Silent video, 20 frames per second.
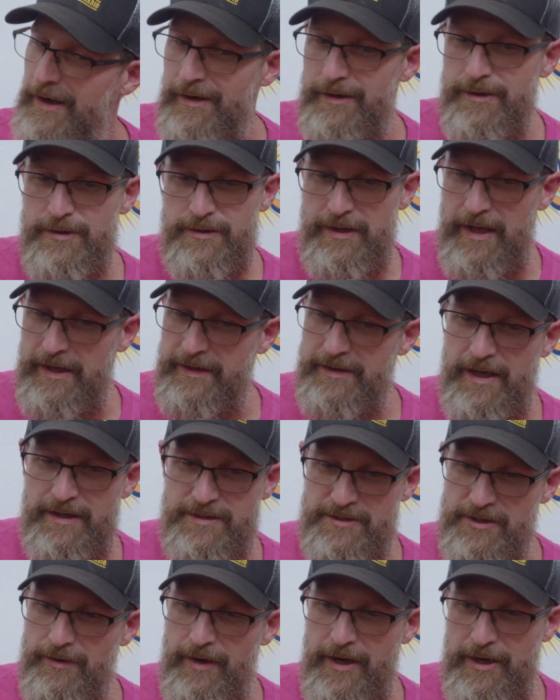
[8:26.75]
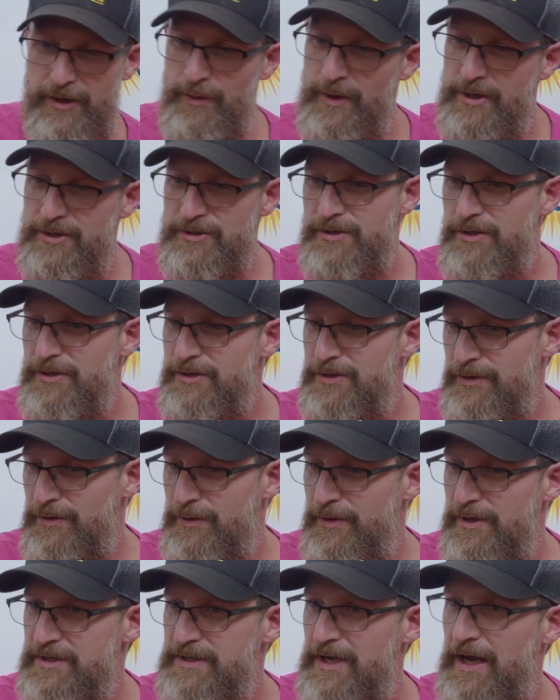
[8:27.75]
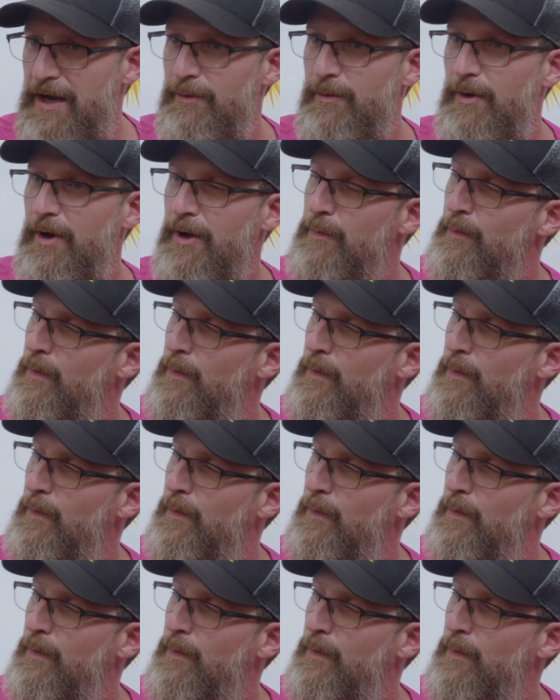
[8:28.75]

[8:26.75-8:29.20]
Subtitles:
that's a great question too, because I run